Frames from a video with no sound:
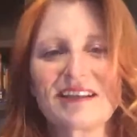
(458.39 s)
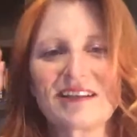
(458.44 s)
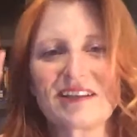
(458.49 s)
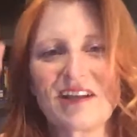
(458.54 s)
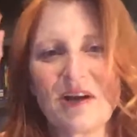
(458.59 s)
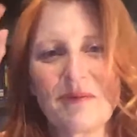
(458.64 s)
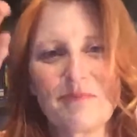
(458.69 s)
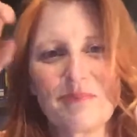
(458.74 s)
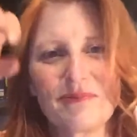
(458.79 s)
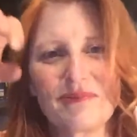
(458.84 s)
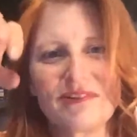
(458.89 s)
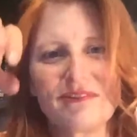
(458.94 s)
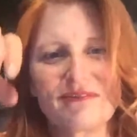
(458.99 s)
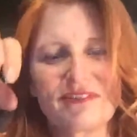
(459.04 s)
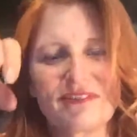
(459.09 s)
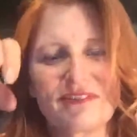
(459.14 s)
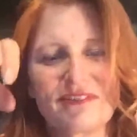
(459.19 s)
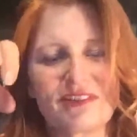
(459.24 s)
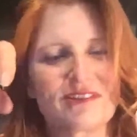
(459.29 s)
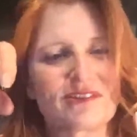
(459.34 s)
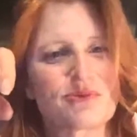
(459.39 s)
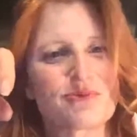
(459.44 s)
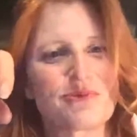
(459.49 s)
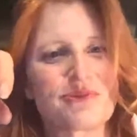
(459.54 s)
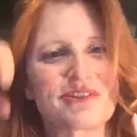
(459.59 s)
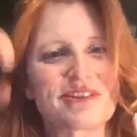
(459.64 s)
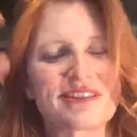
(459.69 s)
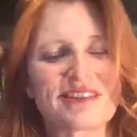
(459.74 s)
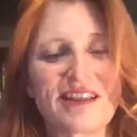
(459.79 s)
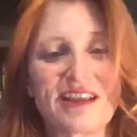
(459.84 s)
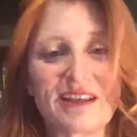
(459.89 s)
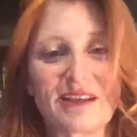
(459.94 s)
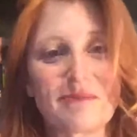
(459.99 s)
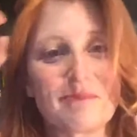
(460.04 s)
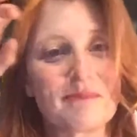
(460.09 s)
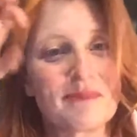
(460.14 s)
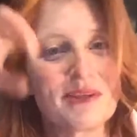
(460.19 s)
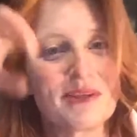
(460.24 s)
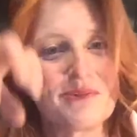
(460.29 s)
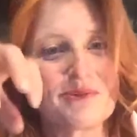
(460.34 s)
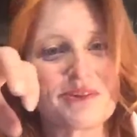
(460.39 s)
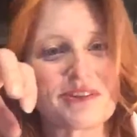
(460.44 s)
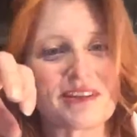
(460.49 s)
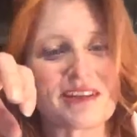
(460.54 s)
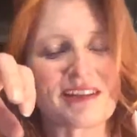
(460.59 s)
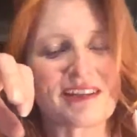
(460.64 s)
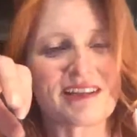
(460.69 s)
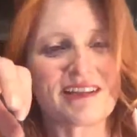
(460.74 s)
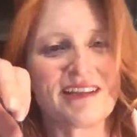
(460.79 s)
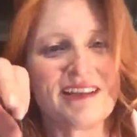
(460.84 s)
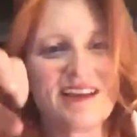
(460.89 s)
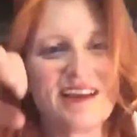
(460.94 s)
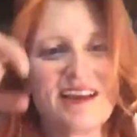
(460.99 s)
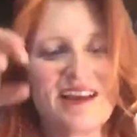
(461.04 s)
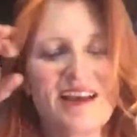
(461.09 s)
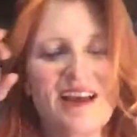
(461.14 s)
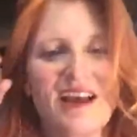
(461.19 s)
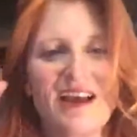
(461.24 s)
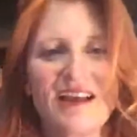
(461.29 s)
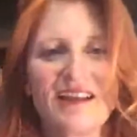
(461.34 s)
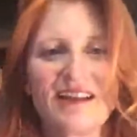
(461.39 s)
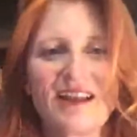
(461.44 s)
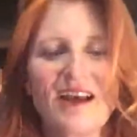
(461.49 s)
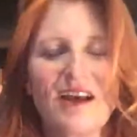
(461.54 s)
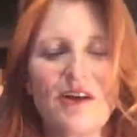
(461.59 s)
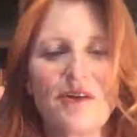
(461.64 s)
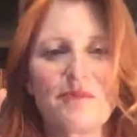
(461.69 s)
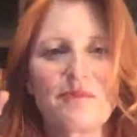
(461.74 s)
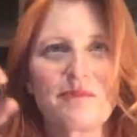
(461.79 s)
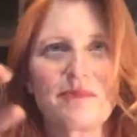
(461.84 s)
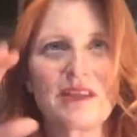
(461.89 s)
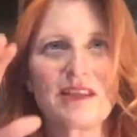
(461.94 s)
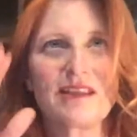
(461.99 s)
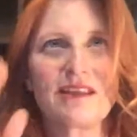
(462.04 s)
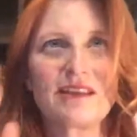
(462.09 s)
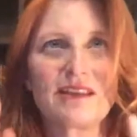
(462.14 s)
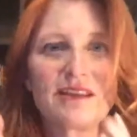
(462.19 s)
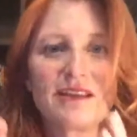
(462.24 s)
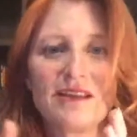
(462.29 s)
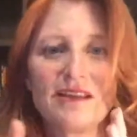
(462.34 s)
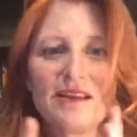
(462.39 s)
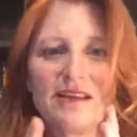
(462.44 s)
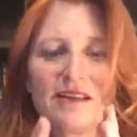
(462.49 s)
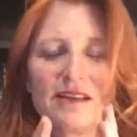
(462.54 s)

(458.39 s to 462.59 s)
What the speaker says: a couple of little tools like music and help me